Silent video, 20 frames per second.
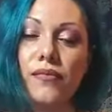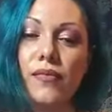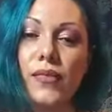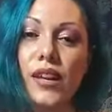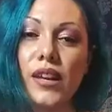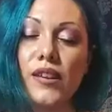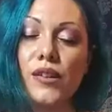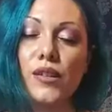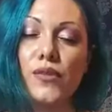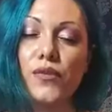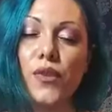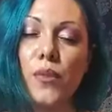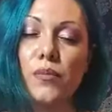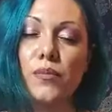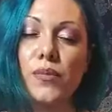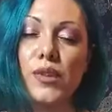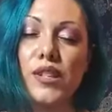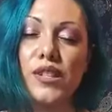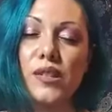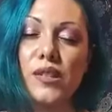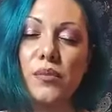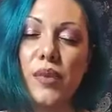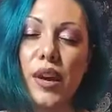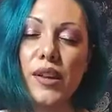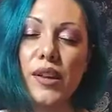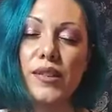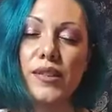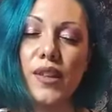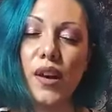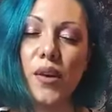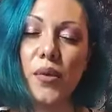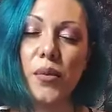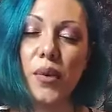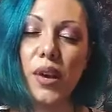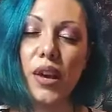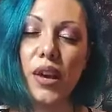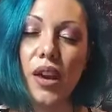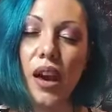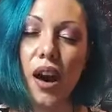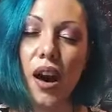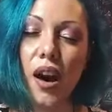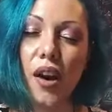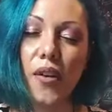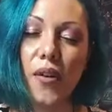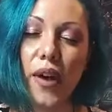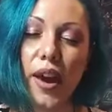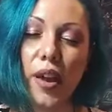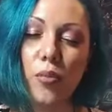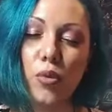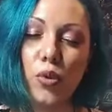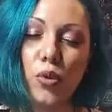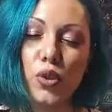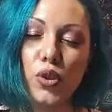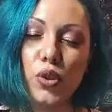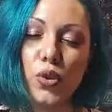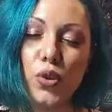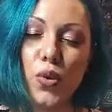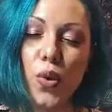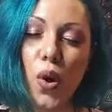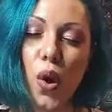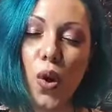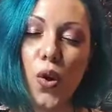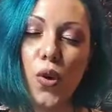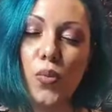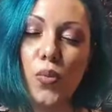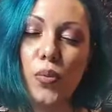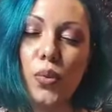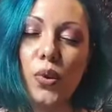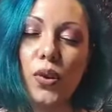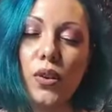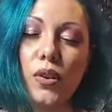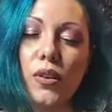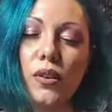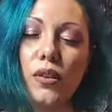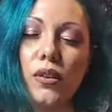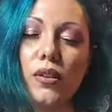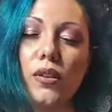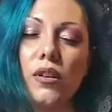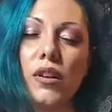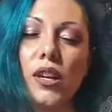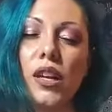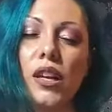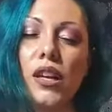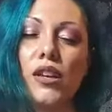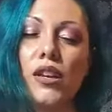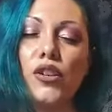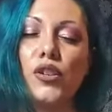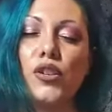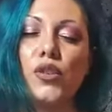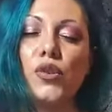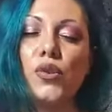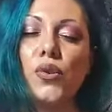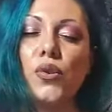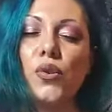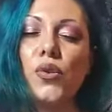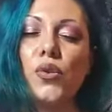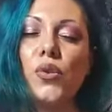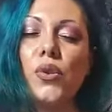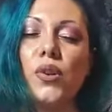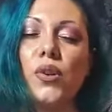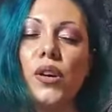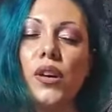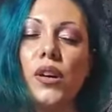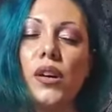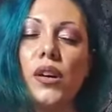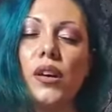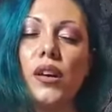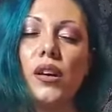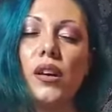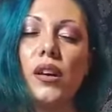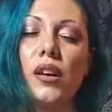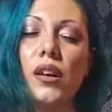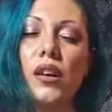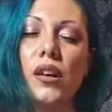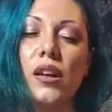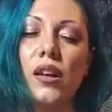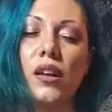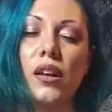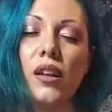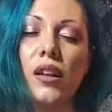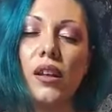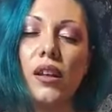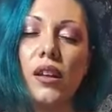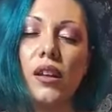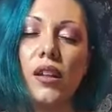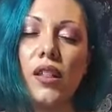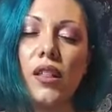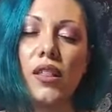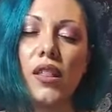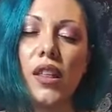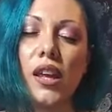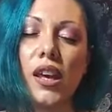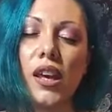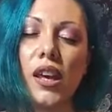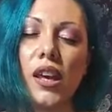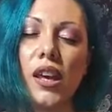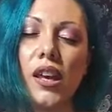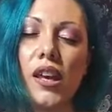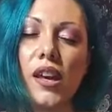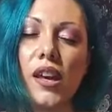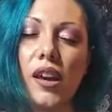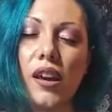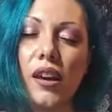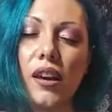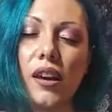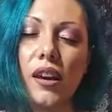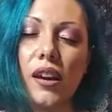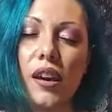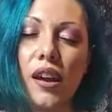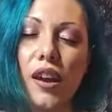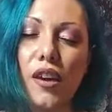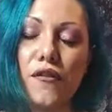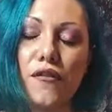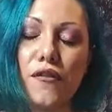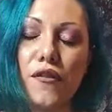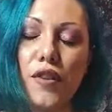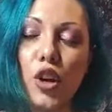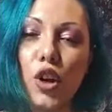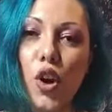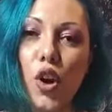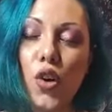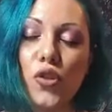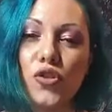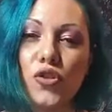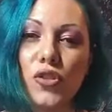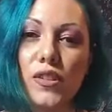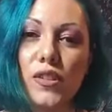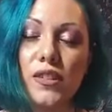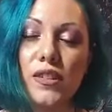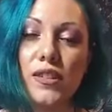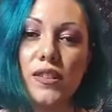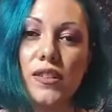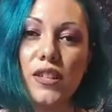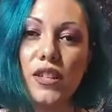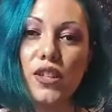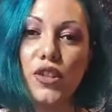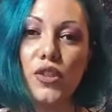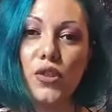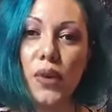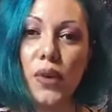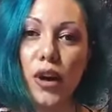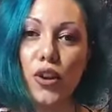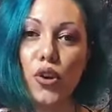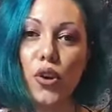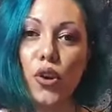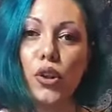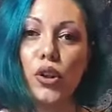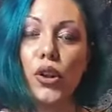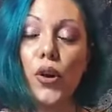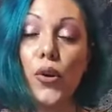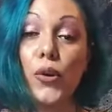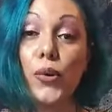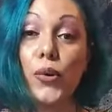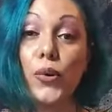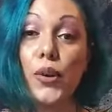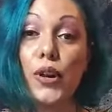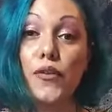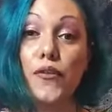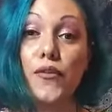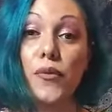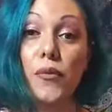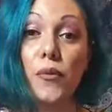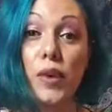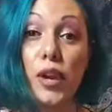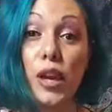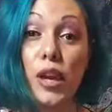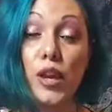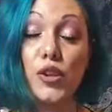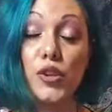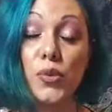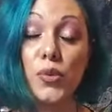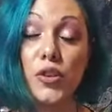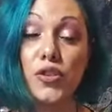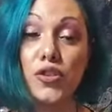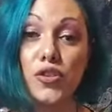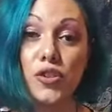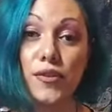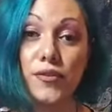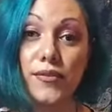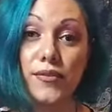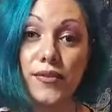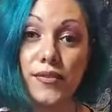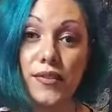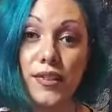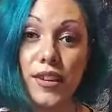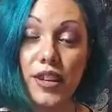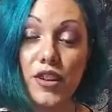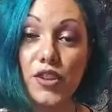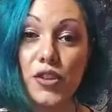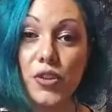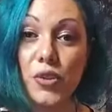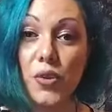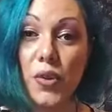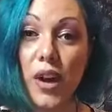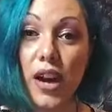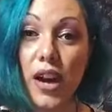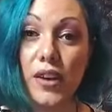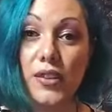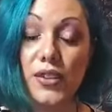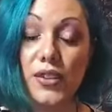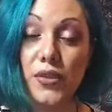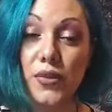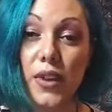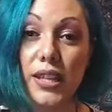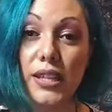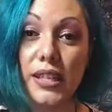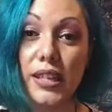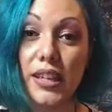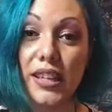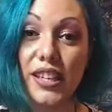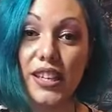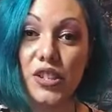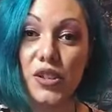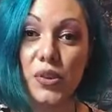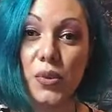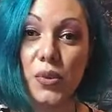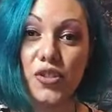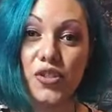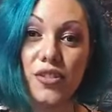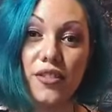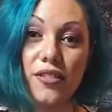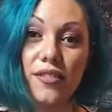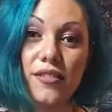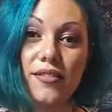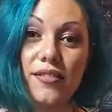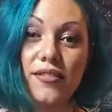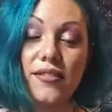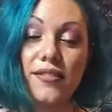It is from this space that we are able to open into the infinite consciousness, into our non-local intuition, into our surrender intuition.